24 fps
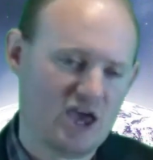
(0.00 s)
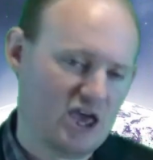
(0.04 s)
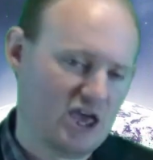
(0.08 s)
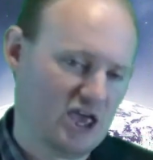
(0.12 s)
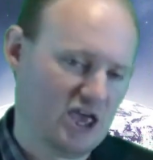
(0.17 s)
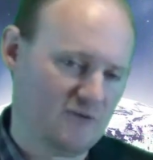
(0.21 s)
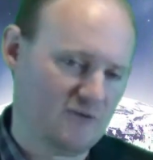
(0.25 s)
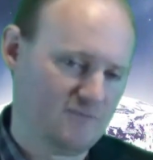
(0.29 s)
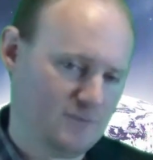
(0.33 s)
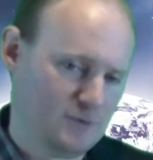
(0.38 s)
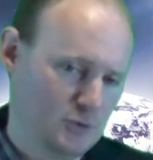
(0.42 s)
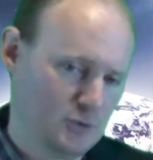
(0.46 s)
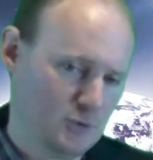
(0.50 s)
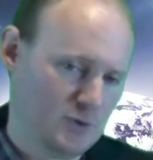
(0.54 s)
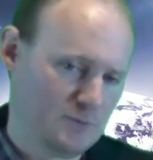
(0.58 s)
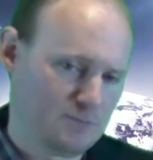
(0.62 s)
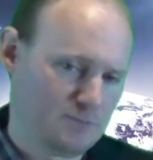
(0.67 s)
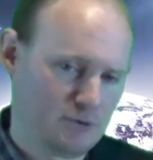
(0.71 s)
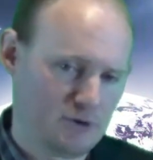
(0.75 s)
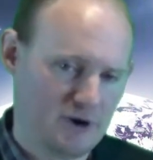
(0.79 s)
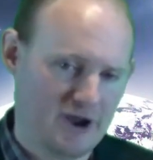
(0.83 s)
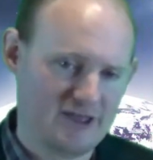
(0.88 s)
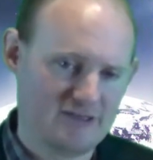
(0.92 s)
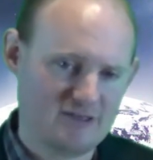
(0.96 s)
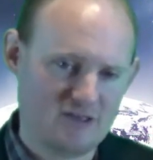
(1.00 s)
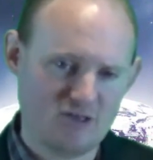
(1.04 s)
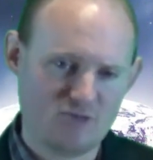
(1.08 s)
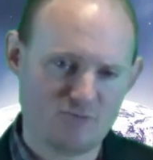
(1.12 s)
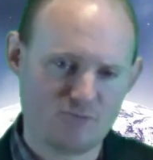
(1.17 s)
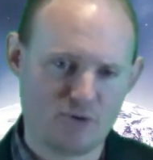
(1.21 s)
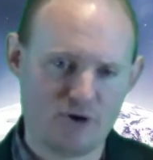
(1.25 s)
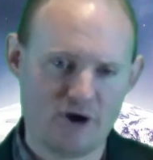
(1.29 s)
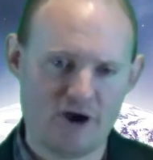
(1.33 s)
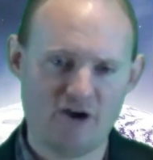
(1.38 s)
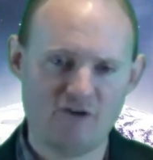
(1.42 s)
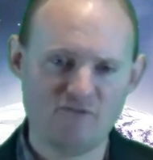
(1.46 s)
If you would pray this
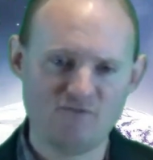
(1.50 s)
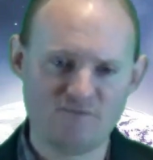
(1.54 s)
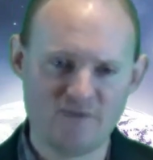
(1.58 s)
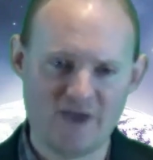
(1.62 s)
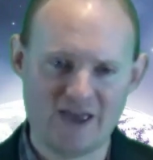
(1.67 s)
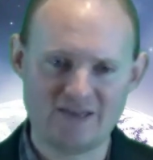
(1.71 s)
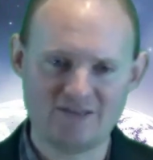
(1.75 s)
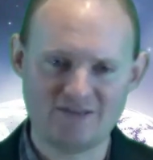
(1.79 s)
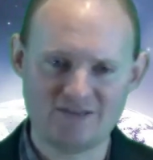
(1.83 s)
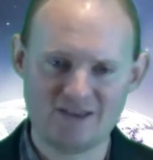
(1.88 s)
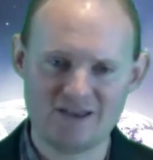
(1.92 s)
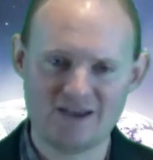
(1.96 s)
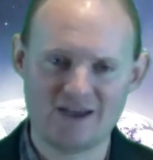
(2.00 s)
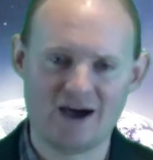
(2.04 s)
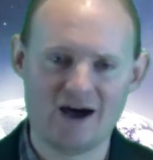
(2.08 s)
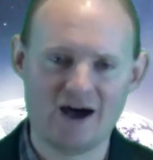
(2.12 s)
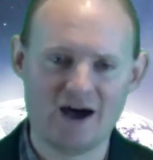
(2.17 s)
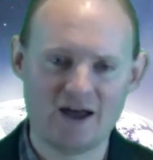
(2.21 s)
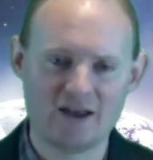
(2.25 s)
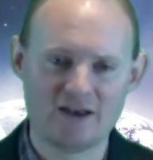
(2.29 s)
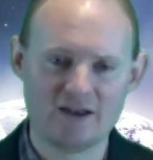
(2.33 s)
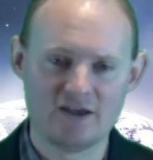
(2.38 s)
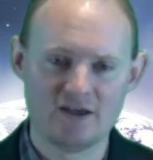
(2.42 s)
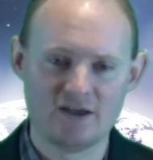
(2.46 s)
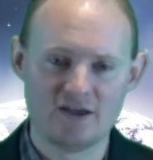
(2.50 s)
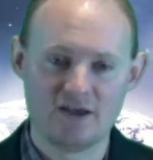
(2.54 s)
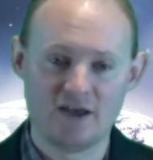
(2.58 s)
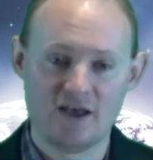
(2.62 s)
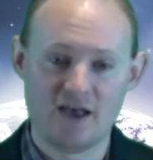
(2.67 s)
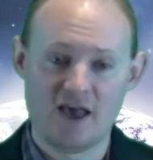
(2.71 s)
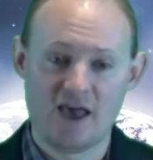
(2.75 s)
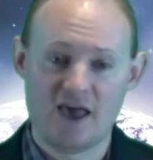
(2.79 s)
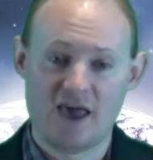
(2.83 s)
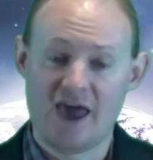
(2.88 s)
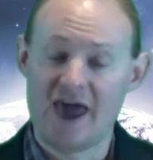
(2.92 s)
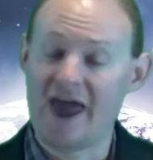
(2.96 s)
prayer of faith to God
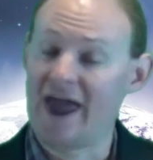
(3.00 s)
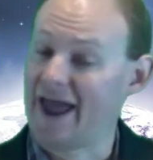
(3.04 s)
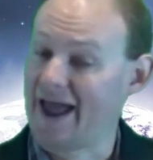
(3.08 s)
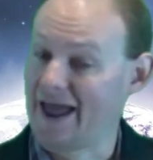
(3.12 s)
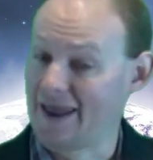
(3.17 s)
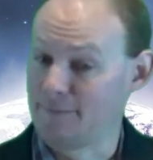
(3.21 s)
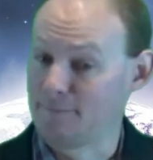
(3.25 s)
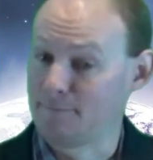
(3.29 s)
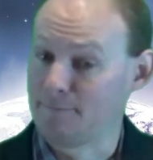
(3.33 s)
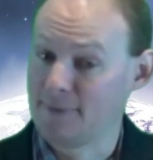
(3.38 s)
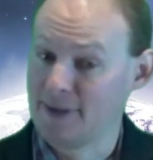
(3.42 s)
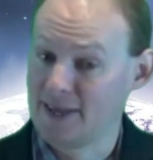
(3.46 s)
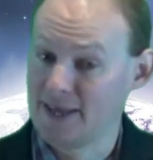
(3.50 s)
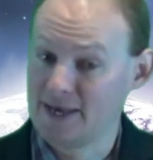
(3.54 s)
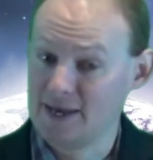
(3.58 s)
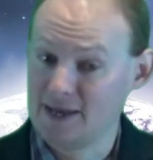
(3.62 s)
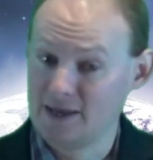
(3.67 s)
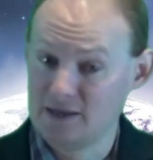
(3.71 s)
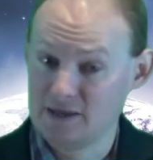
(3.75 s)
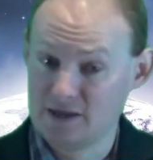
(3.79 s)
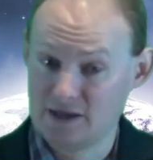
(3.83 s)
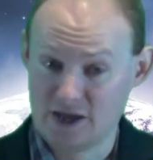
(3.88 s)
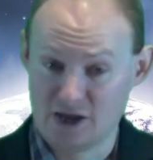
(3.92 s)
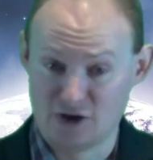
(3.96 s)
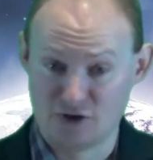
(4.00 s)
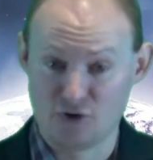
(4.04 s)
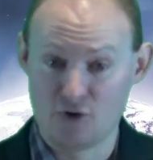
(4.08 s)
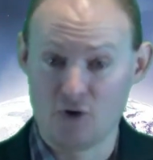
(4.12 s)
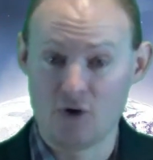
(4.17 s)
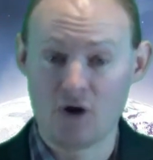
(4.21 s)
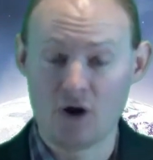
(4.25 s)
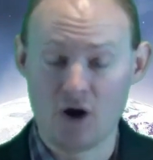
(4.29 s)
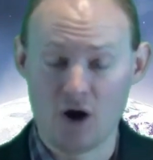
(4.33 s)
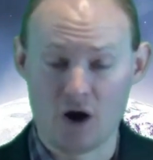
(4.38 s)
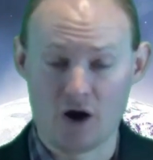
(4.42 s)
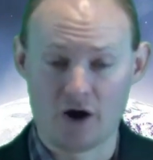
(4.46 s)
and mean it in
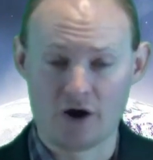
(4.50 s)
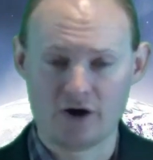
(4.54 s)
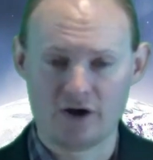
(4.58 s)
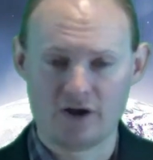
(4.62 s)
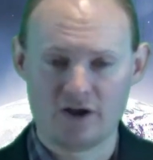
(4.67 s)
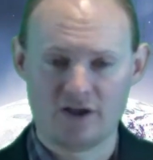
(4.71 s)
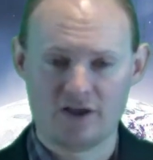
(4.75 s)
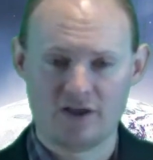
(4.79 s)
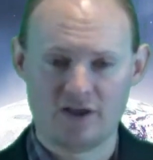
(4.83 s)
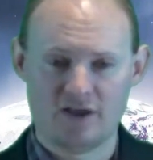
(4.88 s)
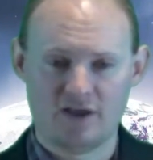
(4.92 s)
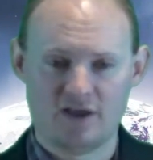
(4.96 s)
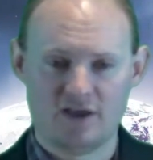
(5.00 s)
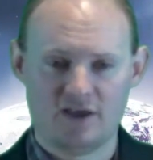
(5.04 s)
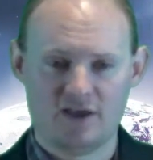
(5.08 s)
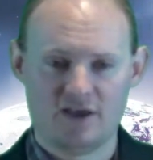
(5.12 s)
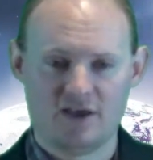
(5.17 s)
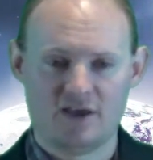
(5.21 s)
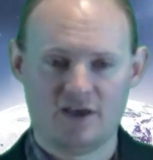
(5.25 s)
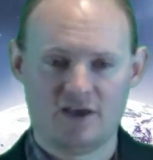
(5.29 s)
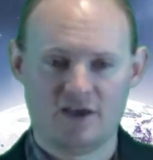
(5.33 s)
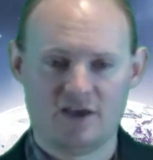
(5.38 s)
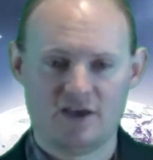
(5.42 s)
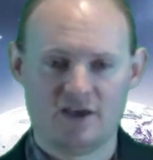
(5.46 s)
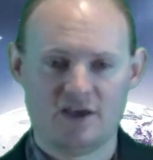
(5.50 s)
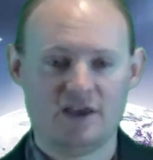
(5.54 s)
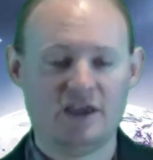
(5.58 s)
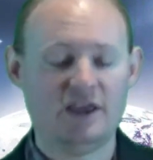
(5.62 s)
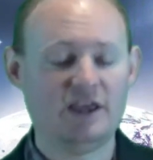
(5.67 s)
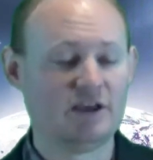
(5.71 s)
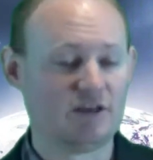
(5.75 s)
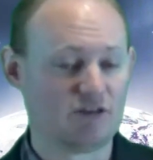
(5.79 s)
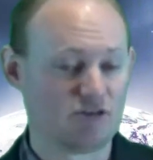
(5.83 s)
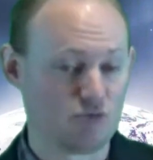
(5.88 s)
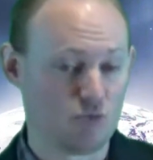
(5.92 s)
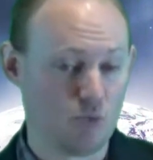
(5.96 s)
your heart,
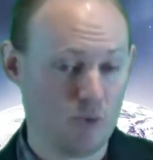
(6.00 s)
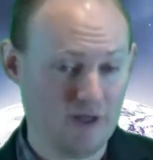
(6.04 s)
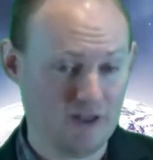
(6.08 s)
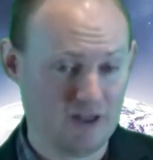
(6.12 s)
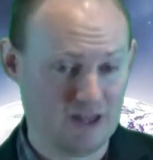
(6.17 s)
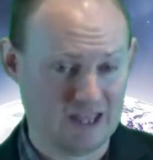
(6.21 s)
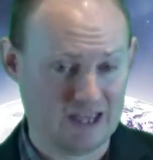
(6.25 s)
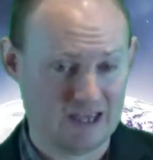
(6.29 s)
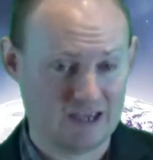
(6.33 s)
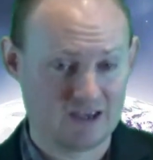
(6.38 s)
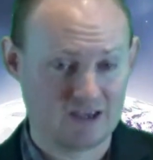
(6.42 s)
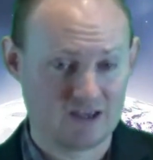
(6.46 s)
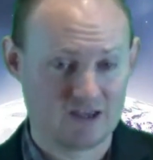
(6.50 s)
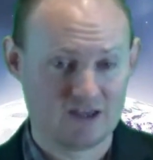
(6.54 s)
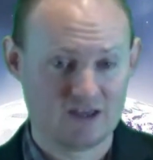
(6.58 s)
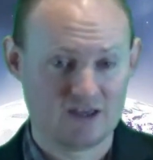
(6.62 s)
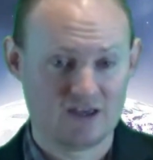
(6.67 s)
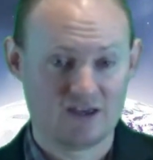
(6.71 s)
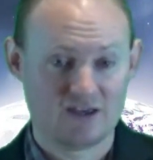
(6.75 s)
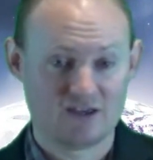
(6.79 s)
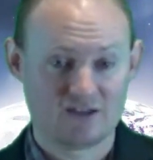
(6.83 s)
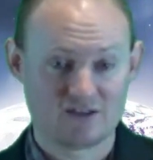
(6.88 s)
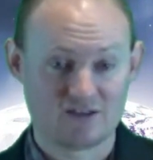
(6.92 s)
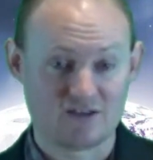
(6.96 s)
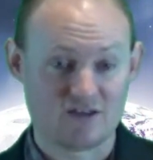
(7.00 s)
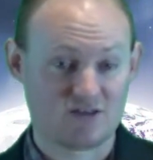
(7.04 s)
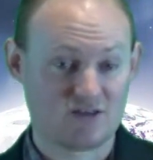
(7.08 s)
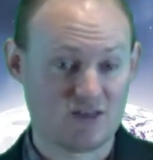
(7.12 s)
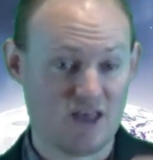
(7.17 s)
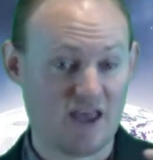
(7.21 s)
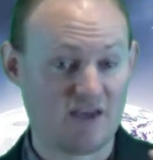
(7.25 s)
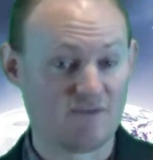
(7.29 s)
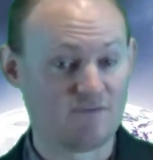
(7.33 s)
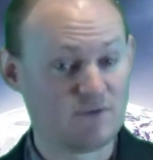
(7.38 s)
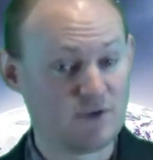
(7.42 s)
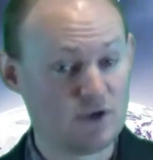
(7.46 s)
he is willing to
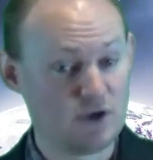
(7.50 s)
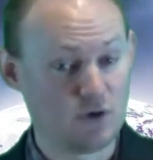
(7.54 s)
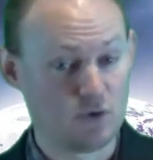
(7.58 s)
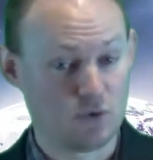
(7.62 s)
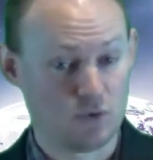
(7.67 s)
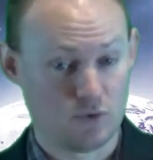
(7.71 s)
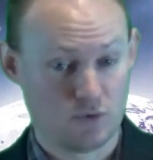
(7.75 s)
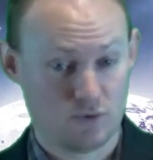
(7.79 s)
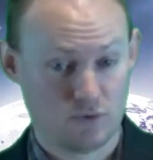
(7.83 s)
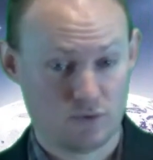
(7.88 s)
save you.